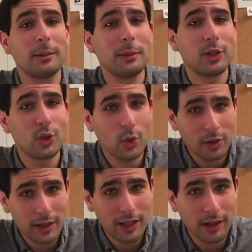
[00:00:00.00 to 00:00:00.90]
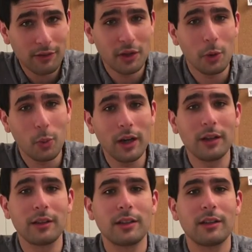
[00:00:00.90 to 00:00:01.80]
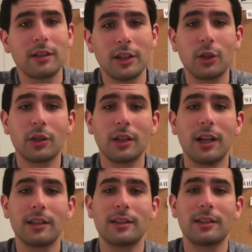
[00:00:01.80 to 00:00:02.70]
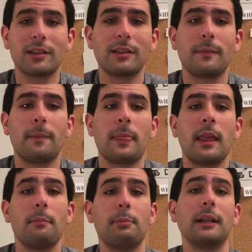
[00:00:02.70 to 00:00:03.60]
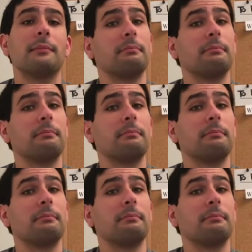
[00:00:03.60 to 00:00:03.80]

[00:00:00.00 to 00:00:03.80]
majority of their wealth to good causes. But